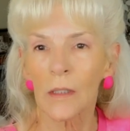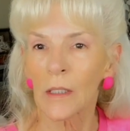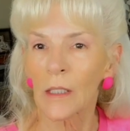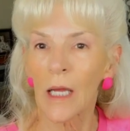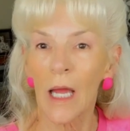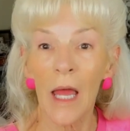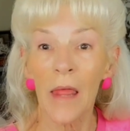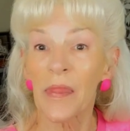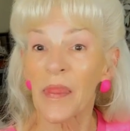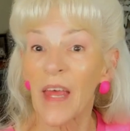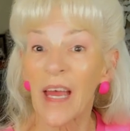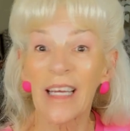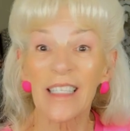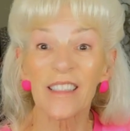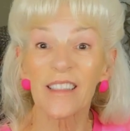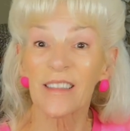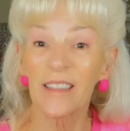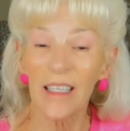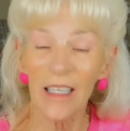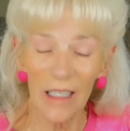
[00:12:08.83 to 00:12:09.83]
And
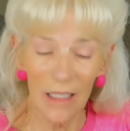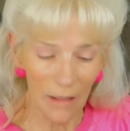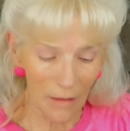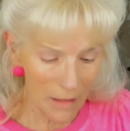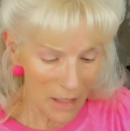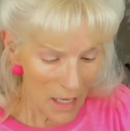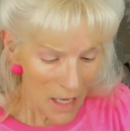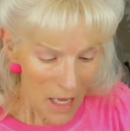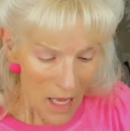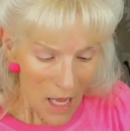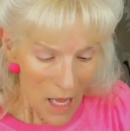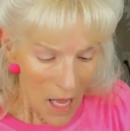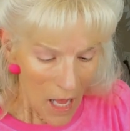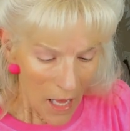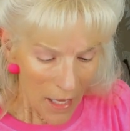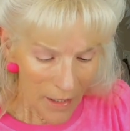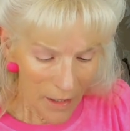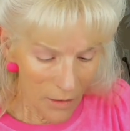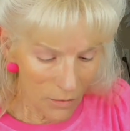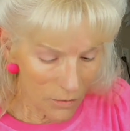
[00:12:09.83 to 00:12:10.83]
that's it.
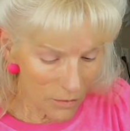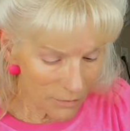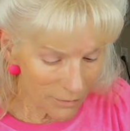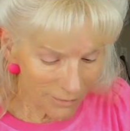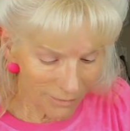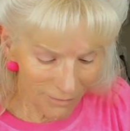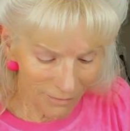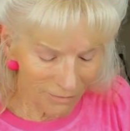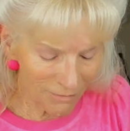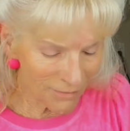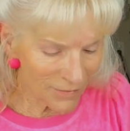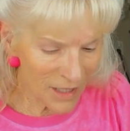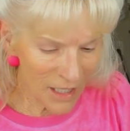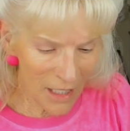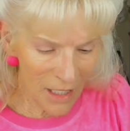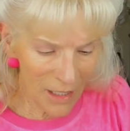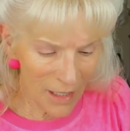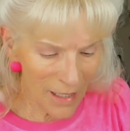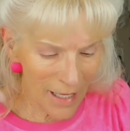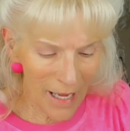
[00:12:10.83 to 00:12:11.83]
I don't
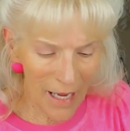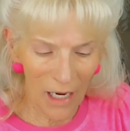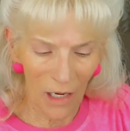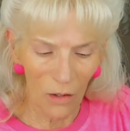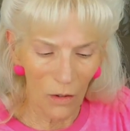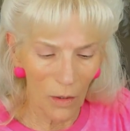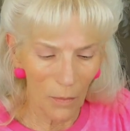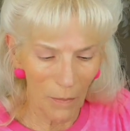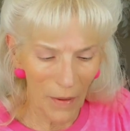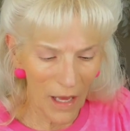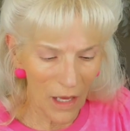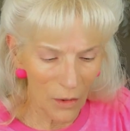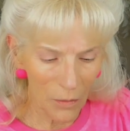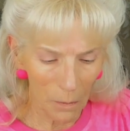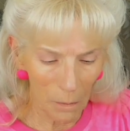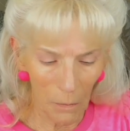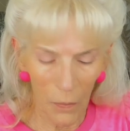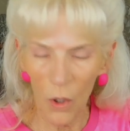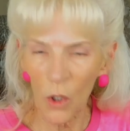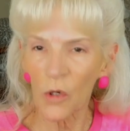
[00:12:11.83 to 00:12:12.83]
care
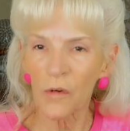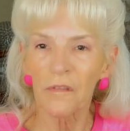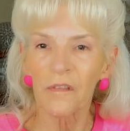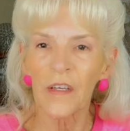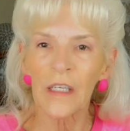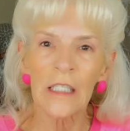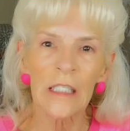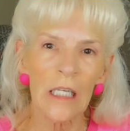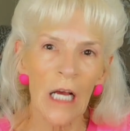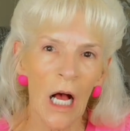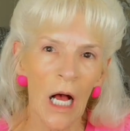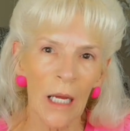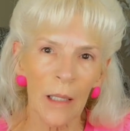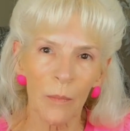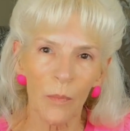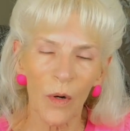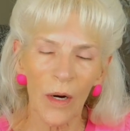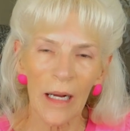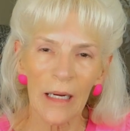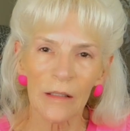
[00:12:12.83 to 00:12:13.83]
about perfect
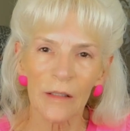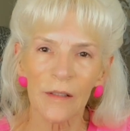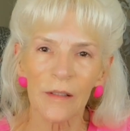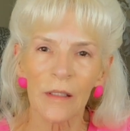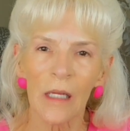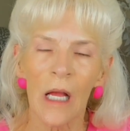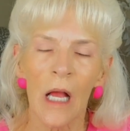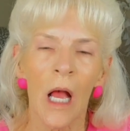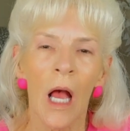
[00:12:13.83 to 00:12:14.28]
eyebrows.